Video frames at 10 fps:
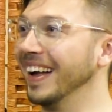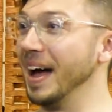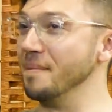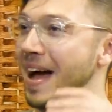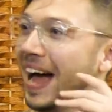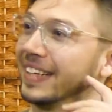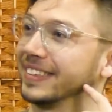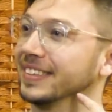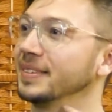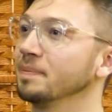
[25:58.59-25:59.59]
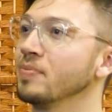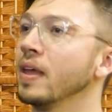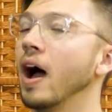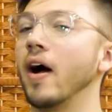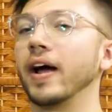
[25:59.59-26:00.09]
Imagine.
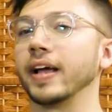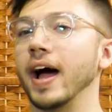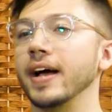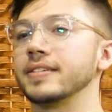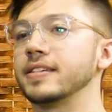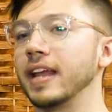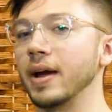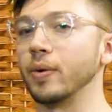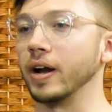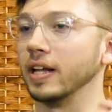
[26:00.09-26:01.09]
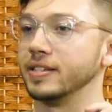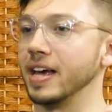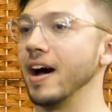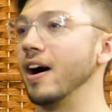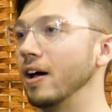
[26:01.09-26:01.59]
All right, guys. Today we're going to
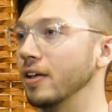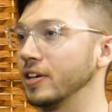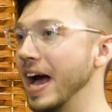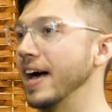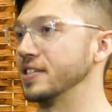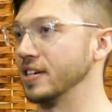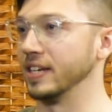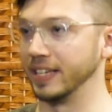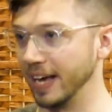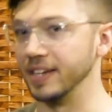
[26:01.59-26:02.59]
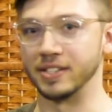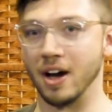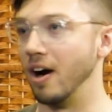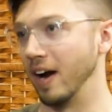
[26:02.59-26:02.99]
tell casting to kiss our